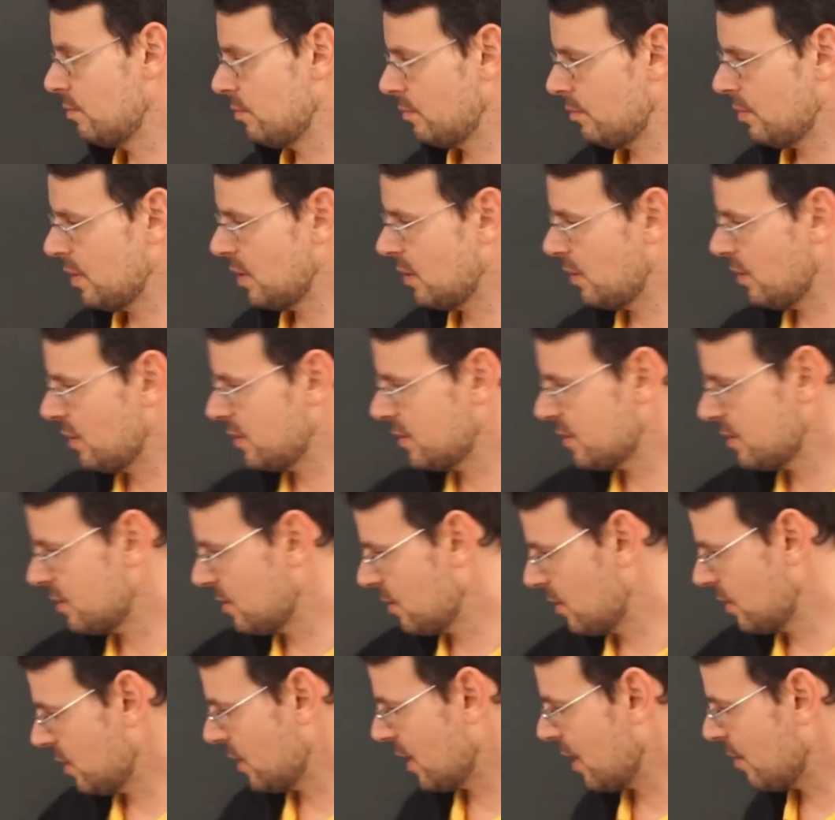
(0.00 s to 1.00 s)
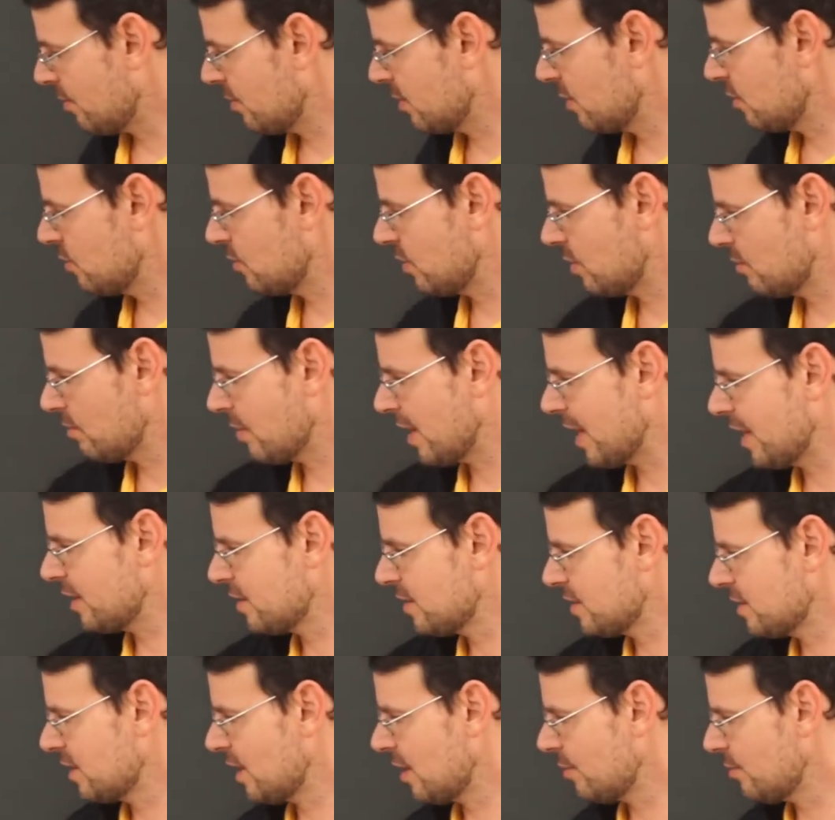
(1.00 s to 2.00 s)
because w and
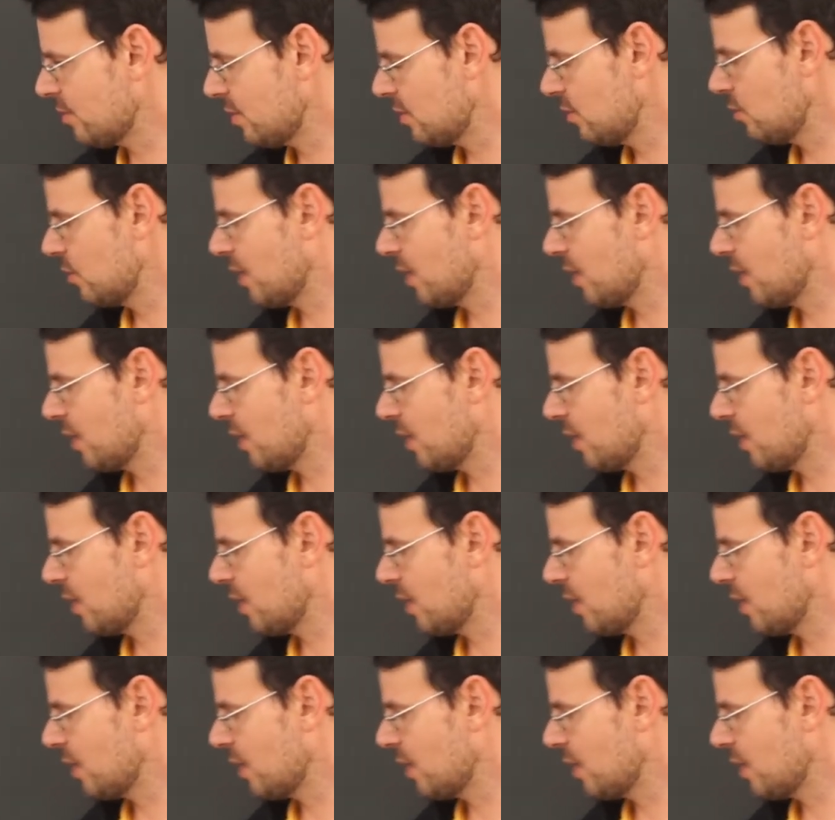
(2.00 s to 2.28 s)
minus w